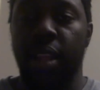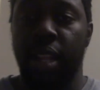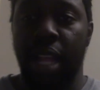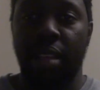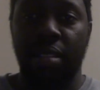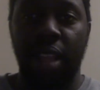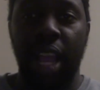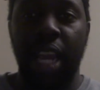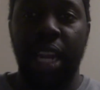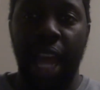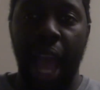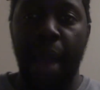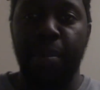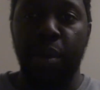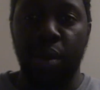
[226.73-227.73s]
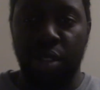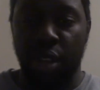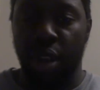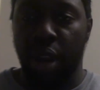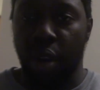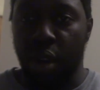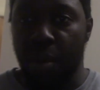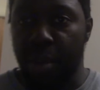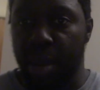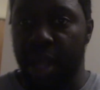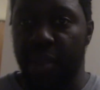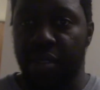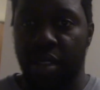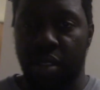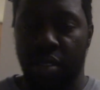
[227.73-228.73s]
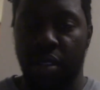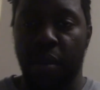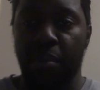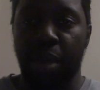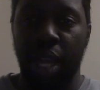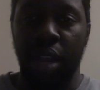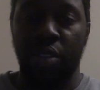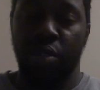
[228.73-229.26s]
That's not going to happen with your current belief system, because